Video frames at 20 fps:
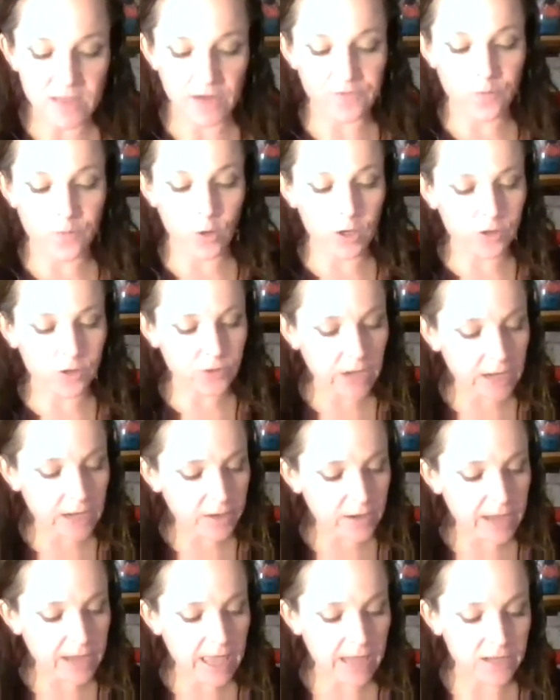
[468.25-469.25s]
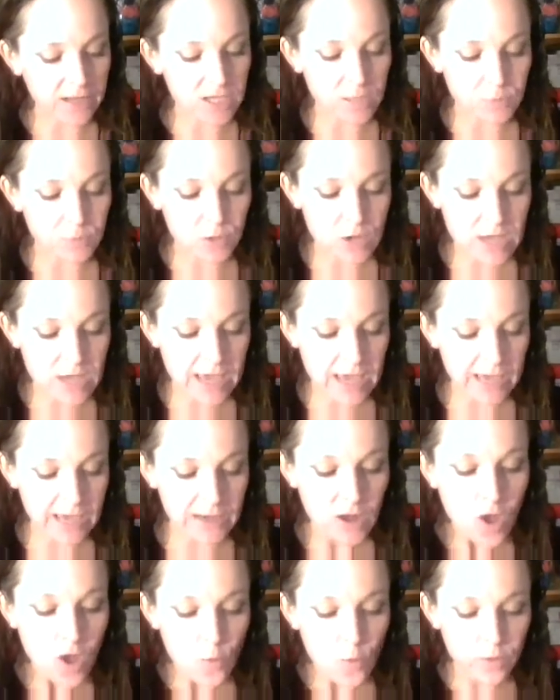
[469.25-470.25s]
Therefore, creator can
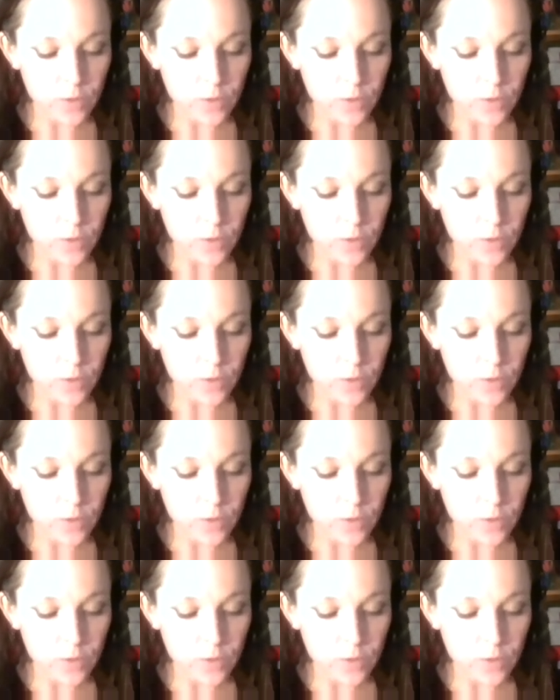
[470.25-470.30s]
communicate